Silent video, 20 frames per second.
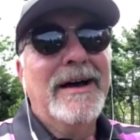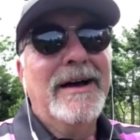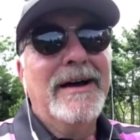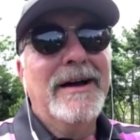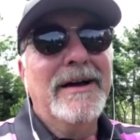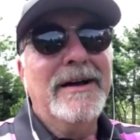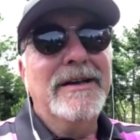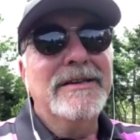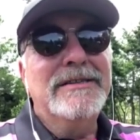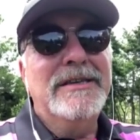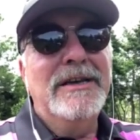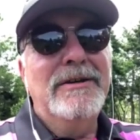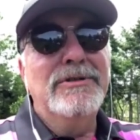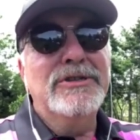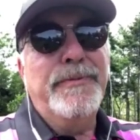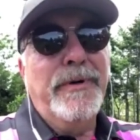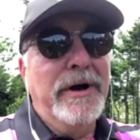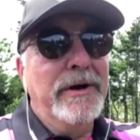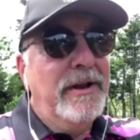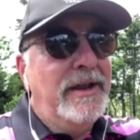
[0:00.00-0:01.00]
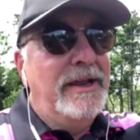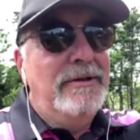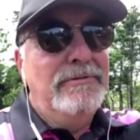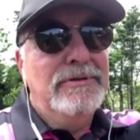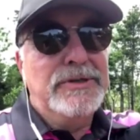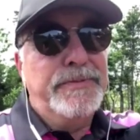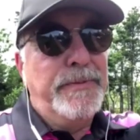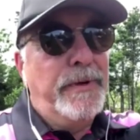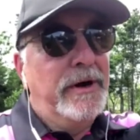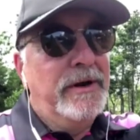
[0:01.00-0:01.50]
Wow. Because he was part
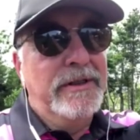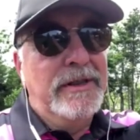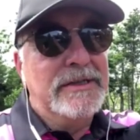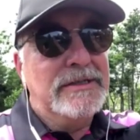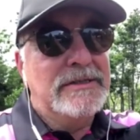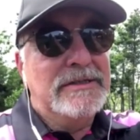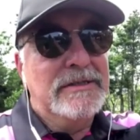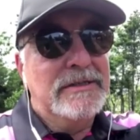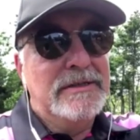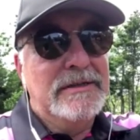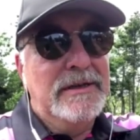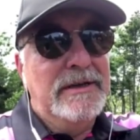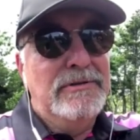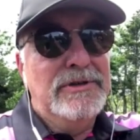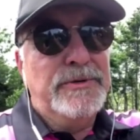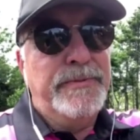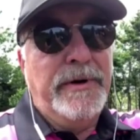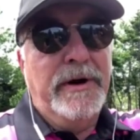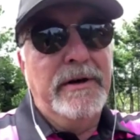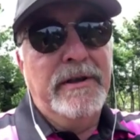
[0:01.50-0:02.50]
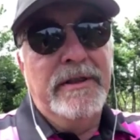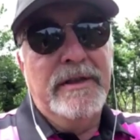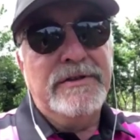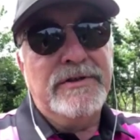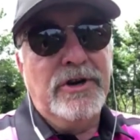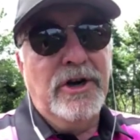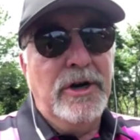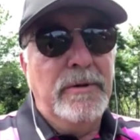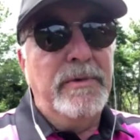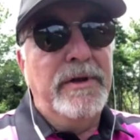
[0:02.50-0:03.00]
of
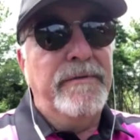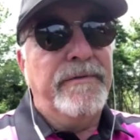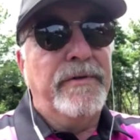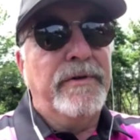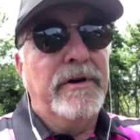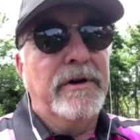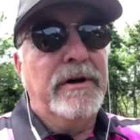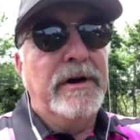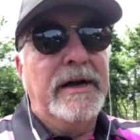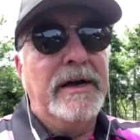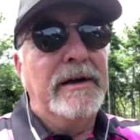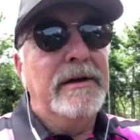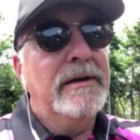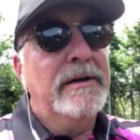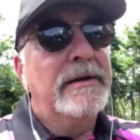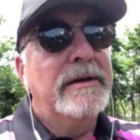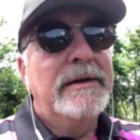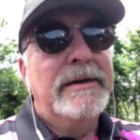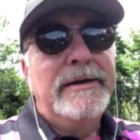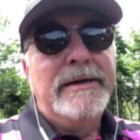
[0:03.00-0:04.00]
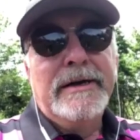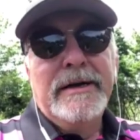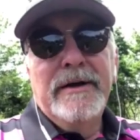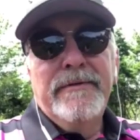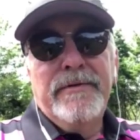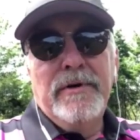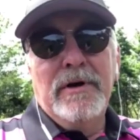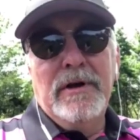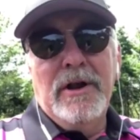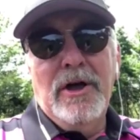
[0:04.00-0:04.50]
this tournament for
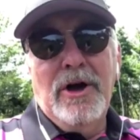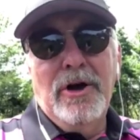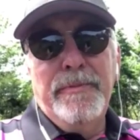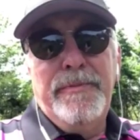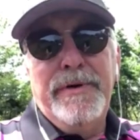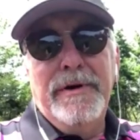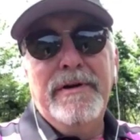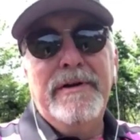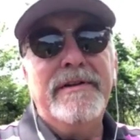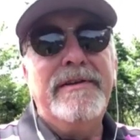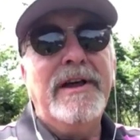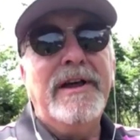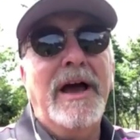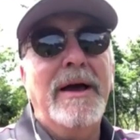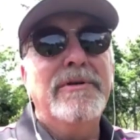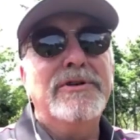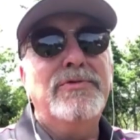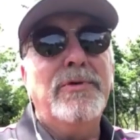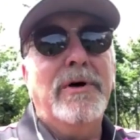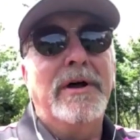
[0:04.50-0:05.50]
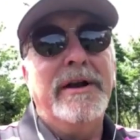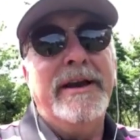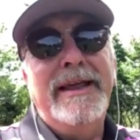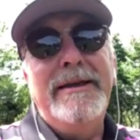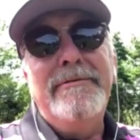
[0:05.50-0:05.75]
a long period of time as